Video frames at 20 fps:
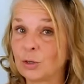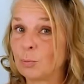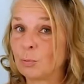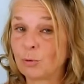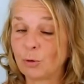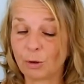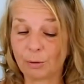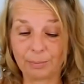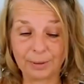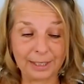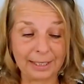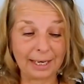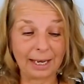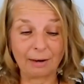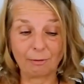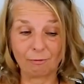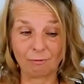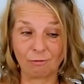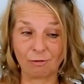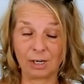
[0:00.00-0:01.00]
you probably
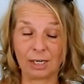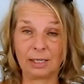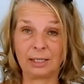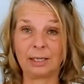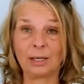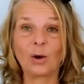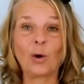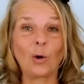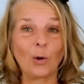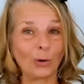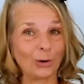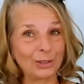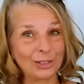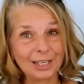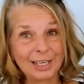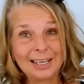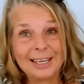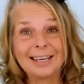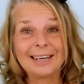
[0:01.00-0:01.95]
get really hooked.